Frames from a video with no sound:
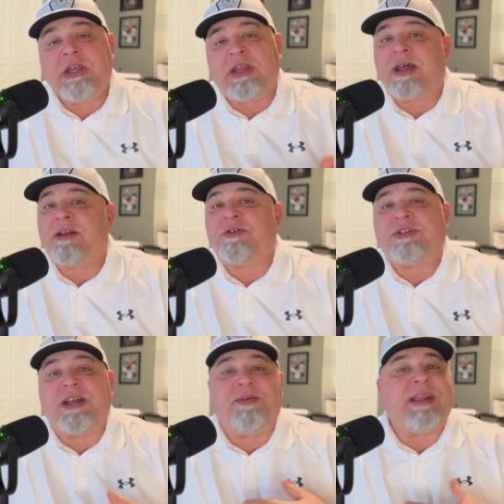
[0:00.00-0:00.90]
You got to
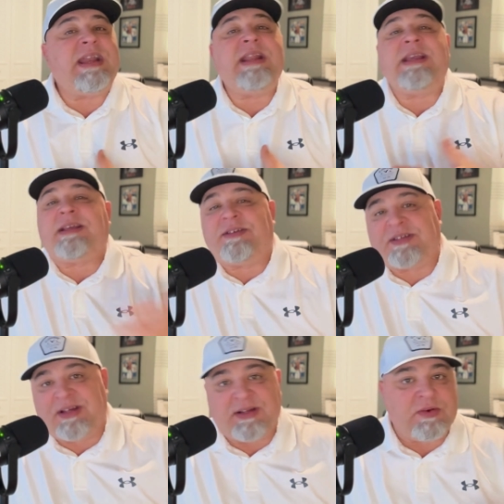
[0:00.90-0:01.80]
understand, with any
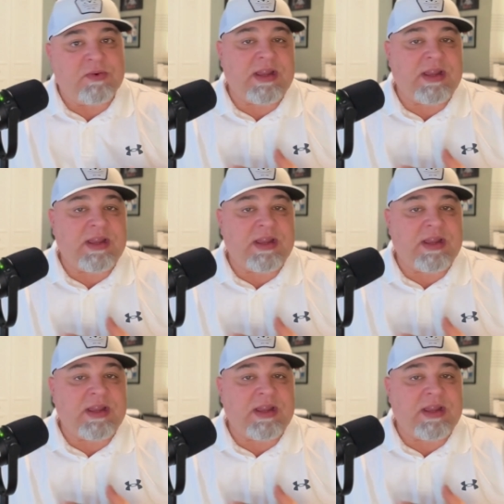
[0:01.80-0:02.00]
casino,